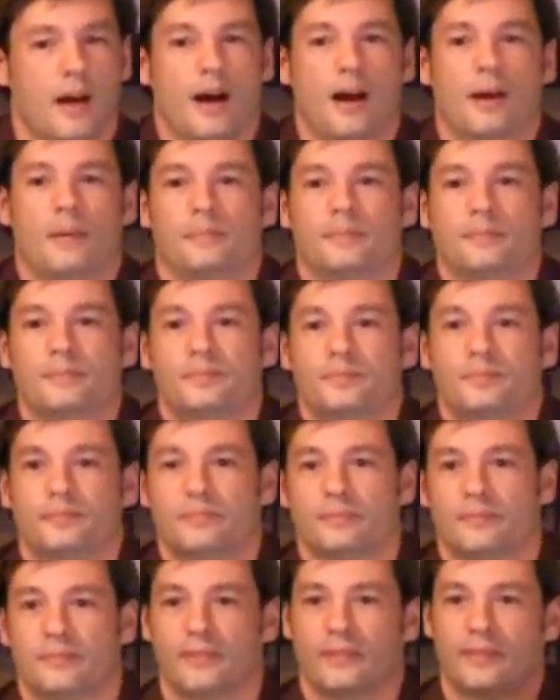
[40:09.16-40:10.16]
would. Um,
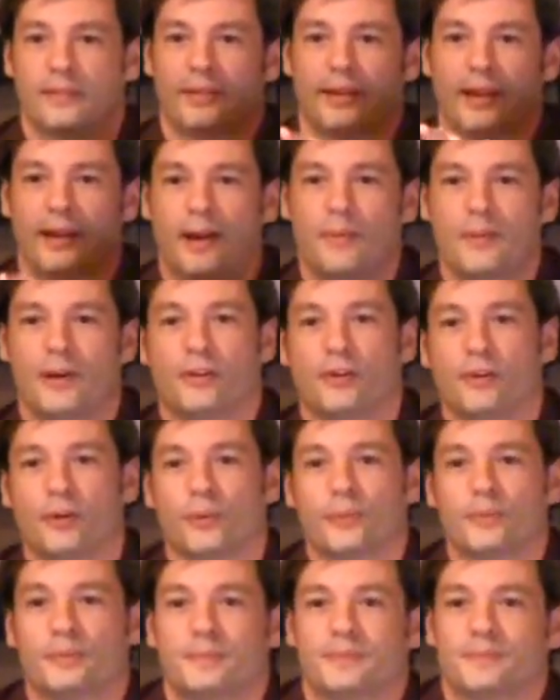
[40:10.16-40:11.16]
how about
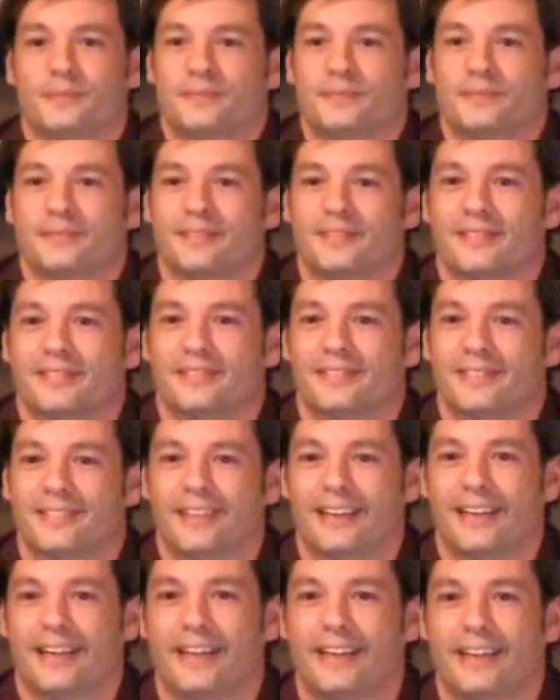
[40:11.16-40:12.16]
you?
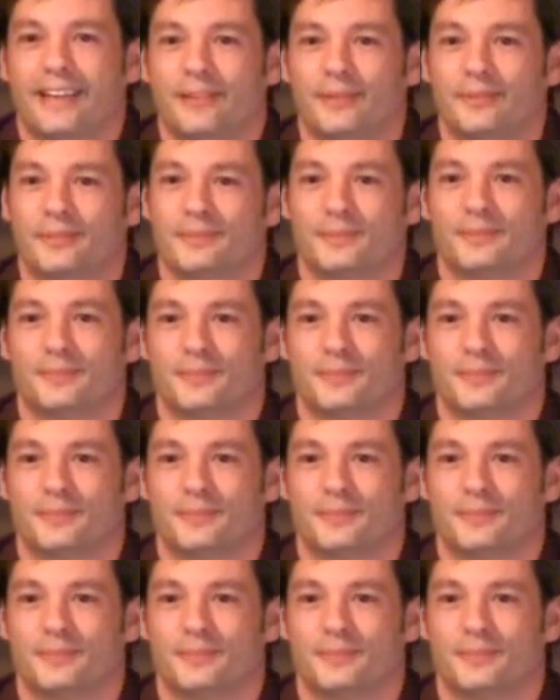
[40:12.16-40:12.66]
Any